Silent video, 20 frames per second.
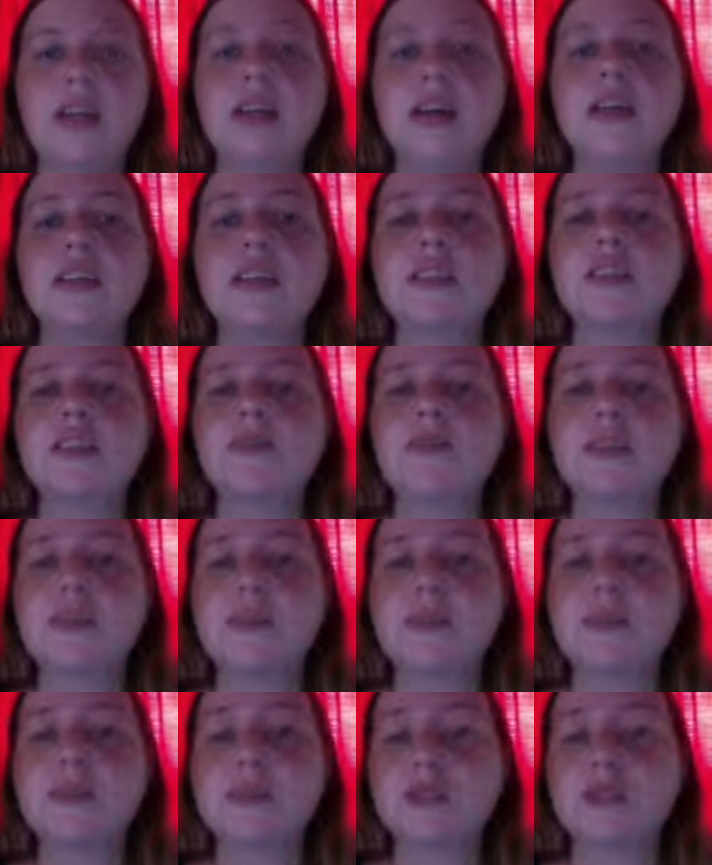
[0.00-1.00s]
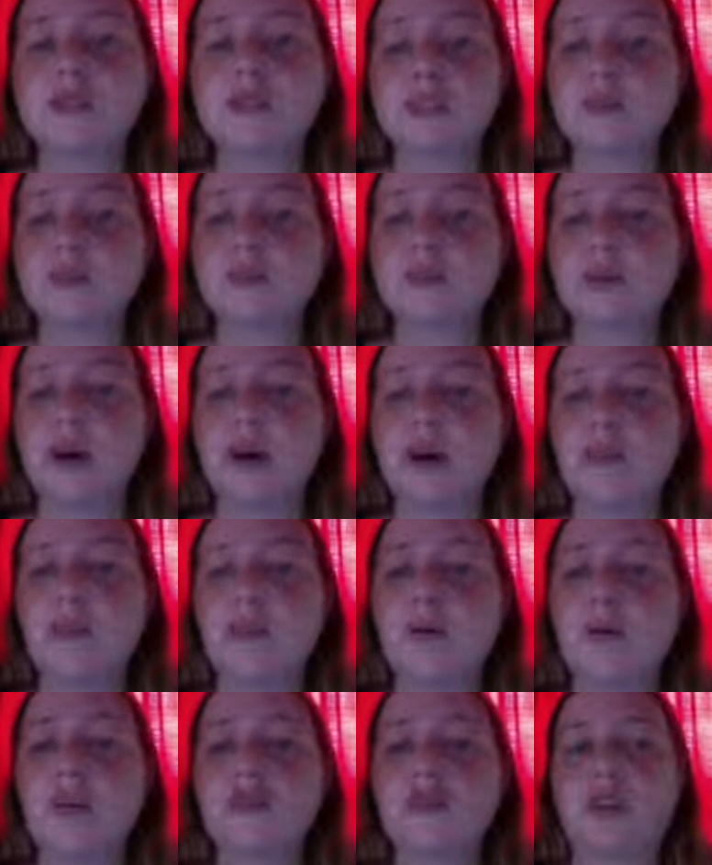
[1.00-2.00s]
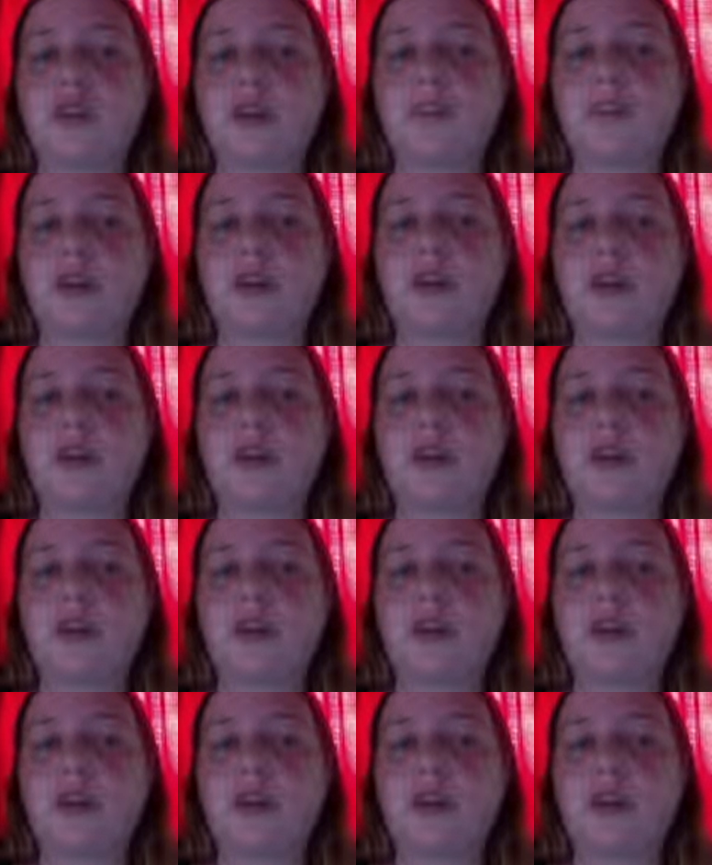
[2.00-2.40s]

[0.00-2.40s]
Some tips and tricks for part 1 dropping